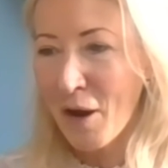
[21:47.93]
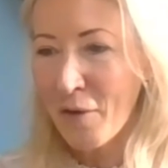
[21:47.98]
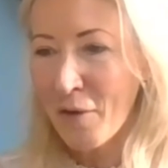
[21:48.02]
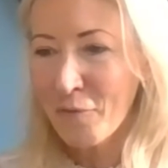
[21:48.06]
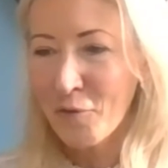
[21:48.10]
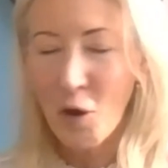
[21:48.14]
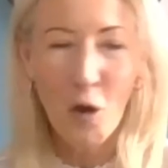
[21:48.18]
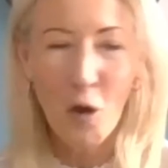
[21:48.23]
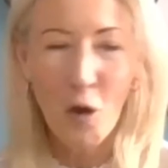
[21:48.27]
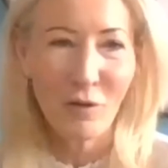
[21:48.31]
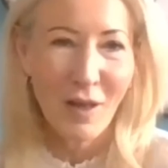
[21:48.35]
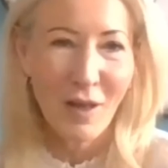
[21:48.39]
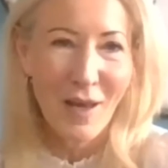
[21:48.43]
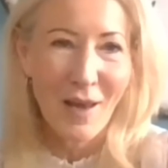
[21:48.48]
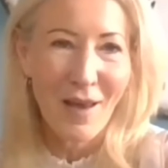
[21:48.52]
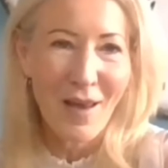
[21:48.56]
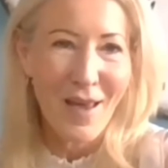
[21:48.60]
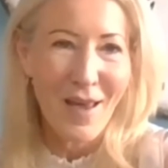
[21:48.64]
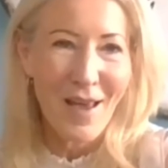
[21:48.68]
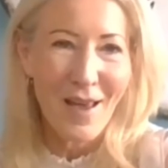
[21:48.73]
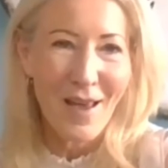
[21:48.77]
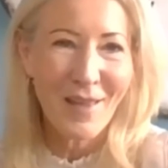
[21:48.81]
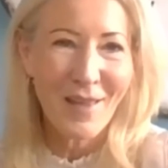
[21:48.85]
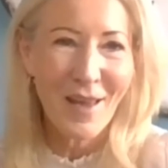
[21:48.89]
got
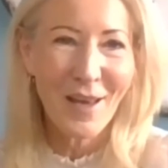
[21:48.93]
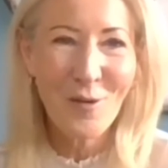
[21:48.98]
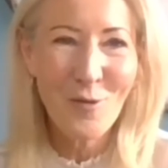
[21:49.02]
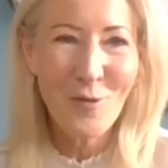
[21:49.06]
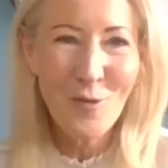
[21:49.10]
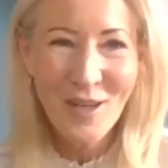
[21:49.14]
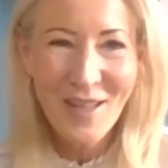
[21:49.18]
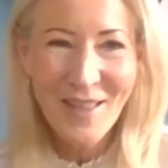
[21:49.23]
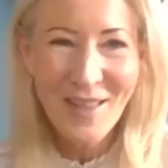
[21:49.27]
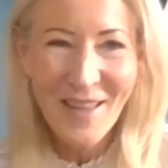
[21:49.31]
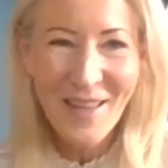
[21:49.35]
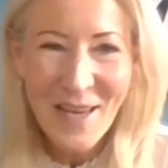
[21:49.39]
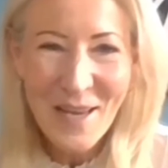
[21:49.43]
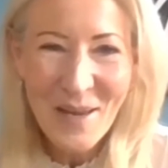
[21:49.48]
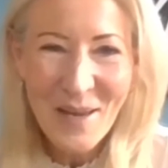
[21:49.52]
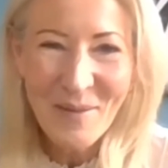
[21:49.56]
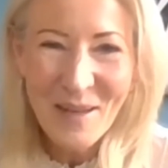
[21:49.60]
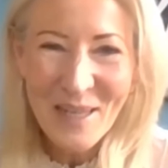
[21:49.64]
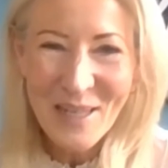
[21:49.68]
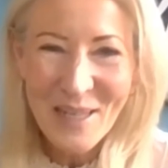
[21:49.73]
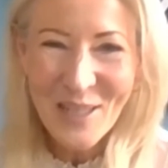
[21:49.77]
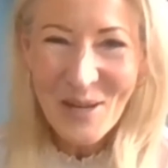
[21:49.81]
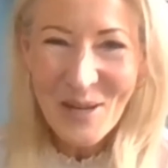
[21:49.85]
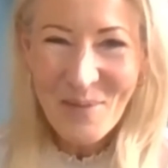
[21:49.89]
they call it the
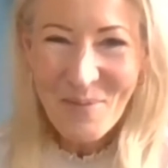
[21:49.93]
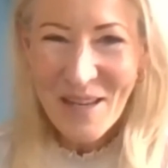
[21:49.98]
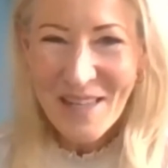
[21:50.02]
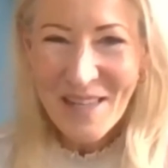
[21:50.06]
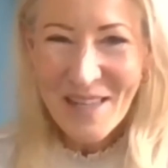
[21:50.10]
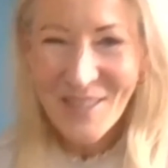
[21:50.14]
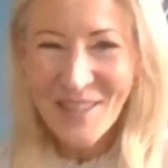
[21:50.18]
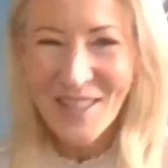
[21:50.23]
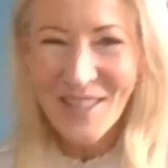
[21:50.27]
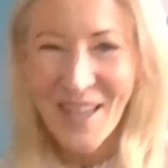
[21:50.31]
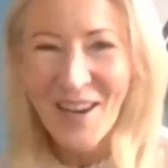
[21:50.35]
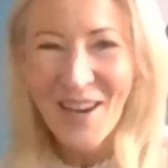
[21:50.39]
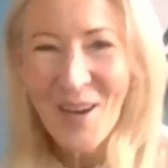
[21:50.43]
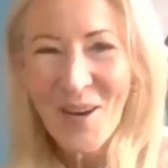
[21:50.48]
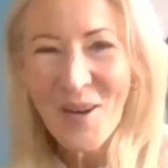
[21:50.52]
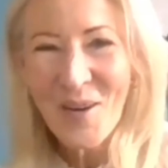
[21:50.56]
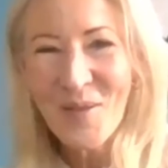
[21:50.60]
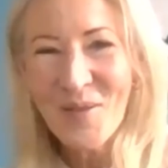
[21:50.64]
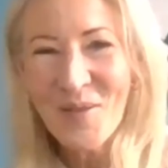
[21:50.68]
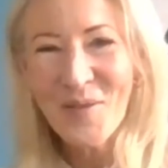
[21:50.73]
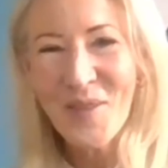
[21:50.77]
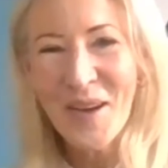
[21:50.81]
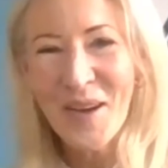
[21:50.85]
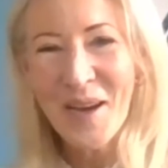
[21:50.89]
heebie-jeebies
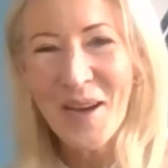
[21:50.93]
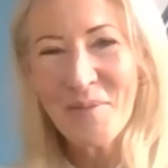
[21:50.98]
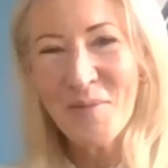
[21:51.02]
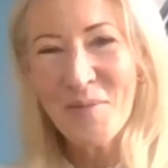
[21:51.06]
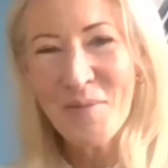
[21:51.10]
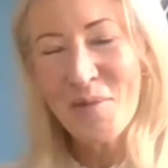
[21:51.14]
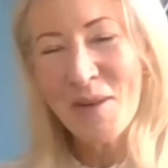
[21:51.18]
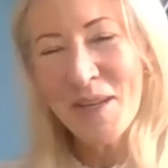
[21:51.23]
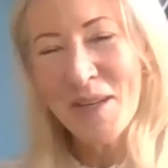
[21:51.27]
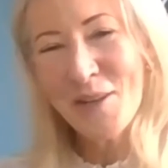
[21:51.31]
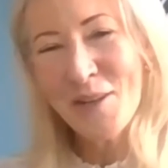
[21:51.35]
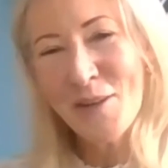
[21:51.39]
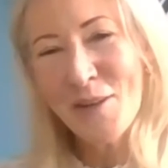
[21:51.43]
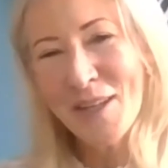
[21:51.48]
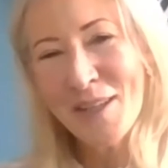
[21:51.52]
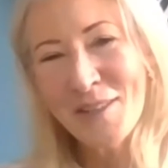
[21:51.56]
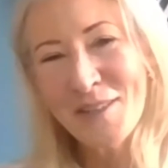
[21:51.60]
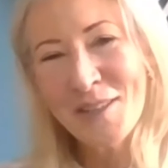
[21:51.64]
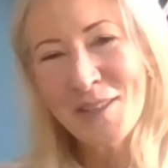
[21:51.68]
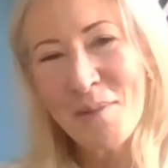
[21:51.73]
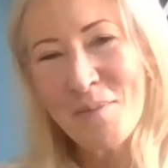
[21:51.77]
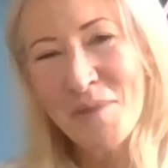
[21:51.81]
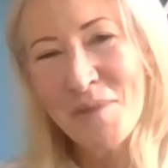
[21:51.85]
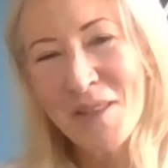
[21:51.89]
of when you hear
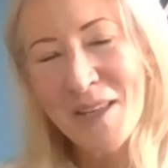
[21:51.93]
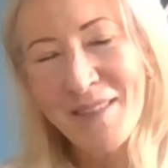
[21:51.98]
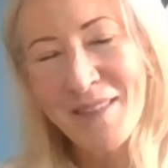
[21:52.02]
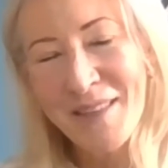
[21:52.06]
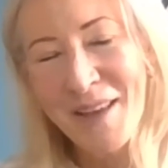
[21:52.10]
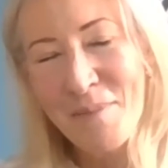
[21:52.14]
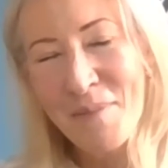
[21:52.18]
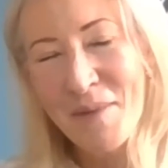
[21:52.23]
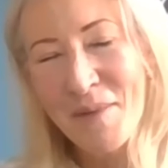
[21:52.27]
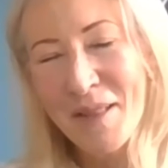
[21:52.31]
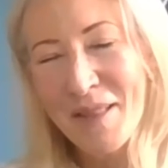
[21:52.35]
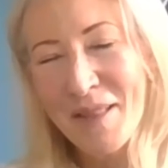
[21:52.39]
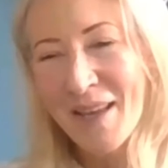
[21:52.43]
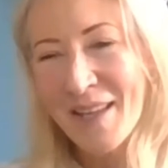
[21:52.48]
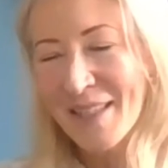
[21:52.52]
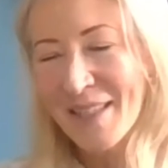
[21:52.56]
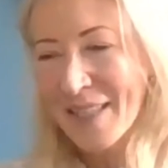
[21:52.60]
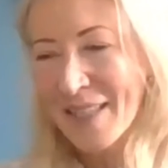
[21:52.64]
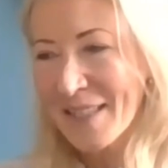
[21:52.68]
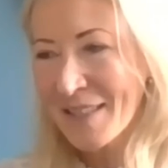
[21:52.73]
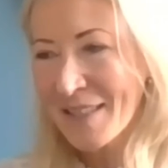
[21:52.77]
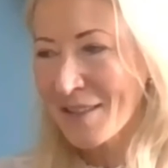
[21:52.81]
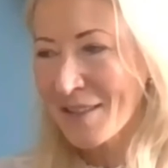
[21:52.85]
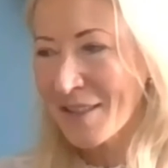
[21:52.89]
something that
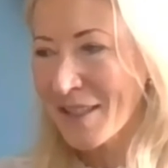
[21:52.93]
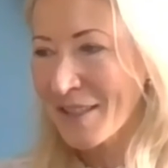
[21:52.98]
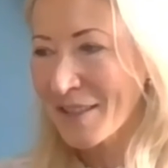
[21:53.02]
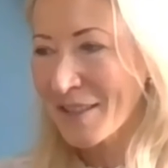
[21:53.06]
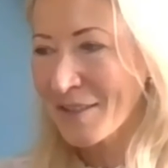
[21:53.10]
is